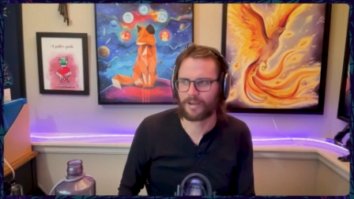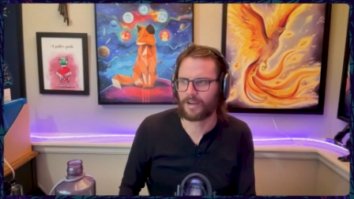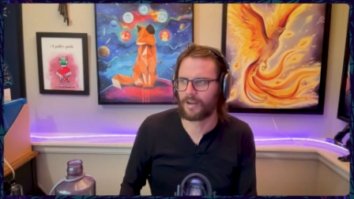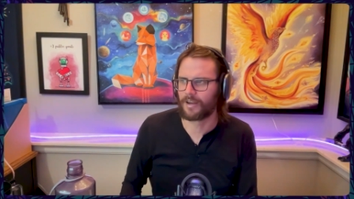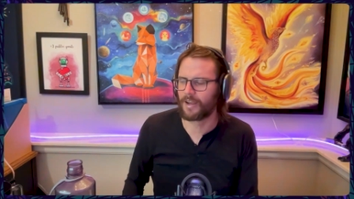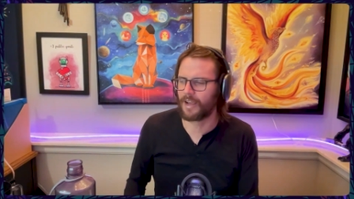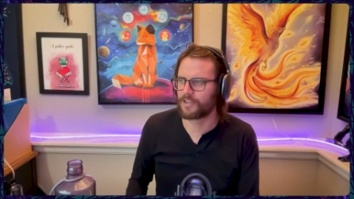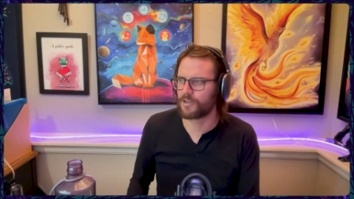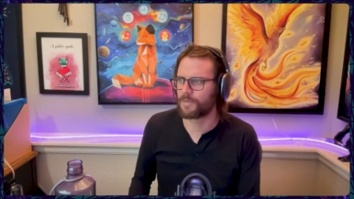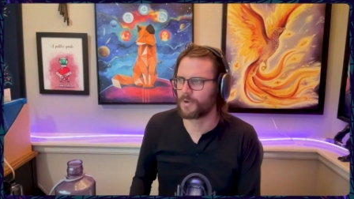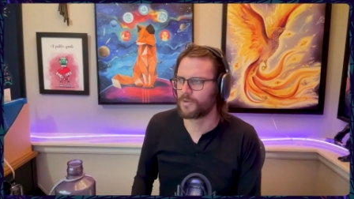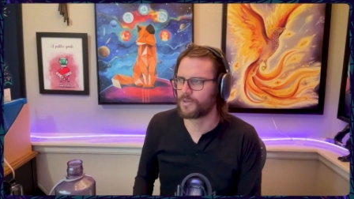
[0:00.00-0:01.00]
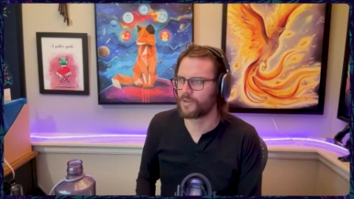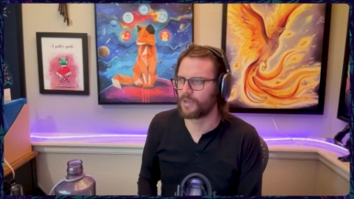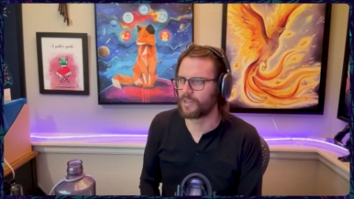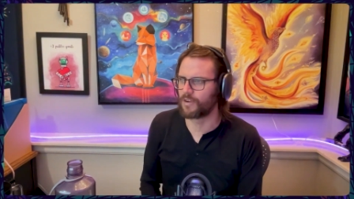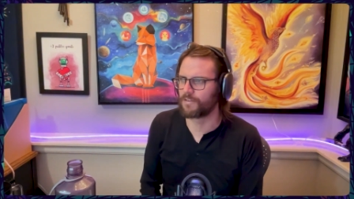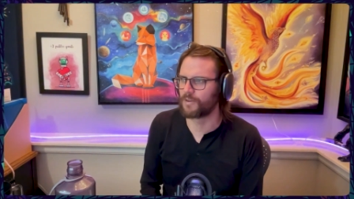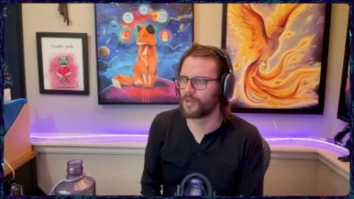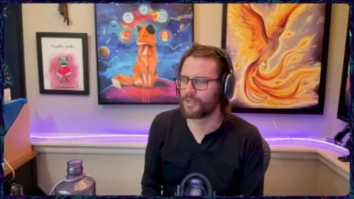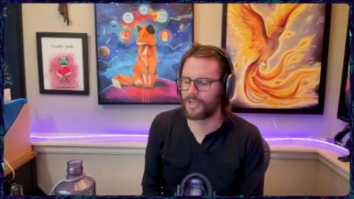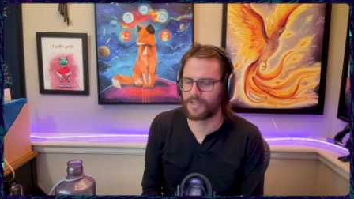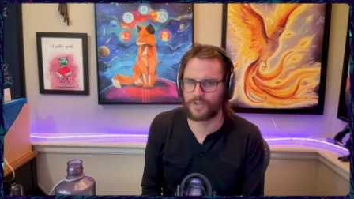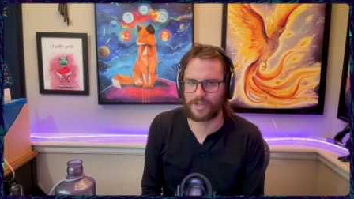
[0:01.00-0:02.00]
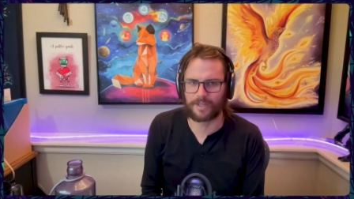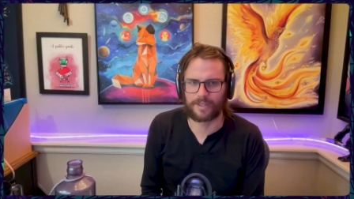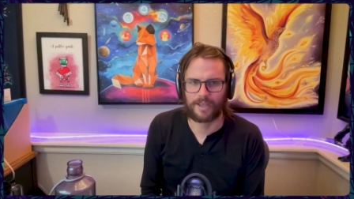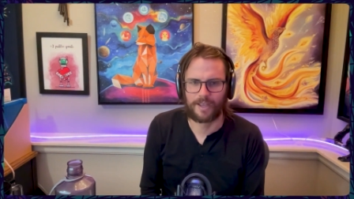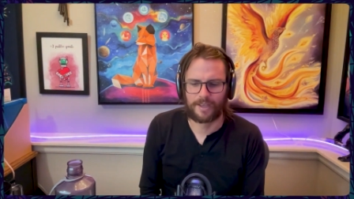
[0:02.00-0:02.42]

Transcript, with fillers: as opposed to like their full attention.